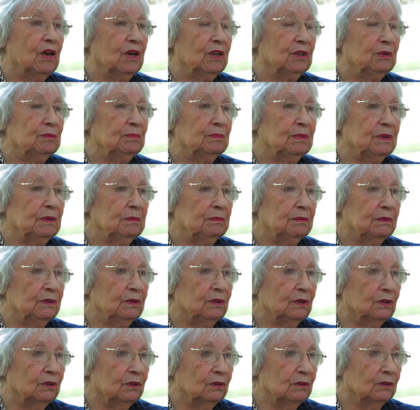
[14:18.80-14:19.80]
and people
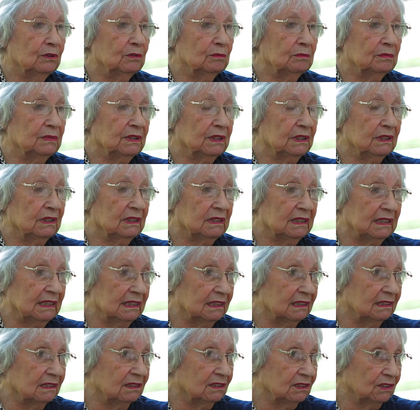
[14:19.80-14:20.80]
called me
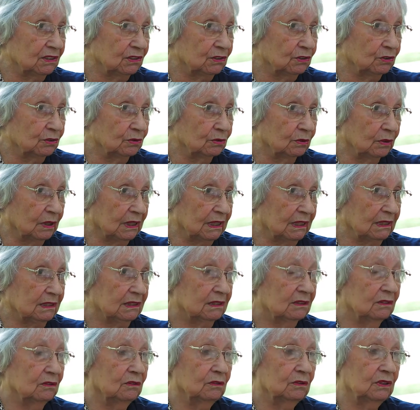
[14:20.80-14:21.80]
dirty
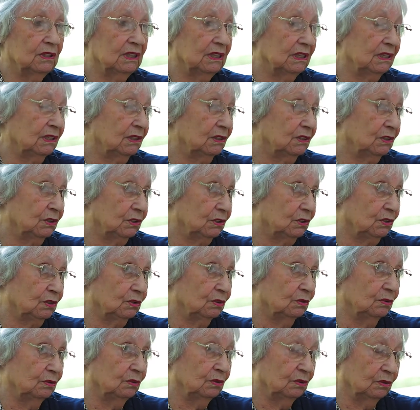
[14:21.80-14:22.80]
Jewess or dirty
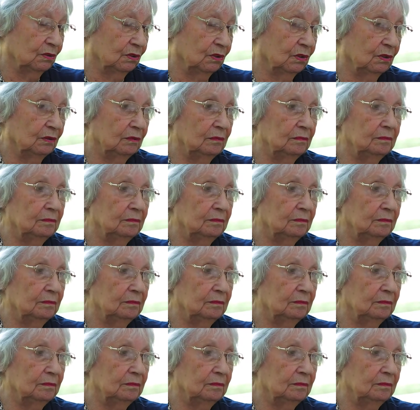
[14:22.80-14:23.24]
Jew, you know.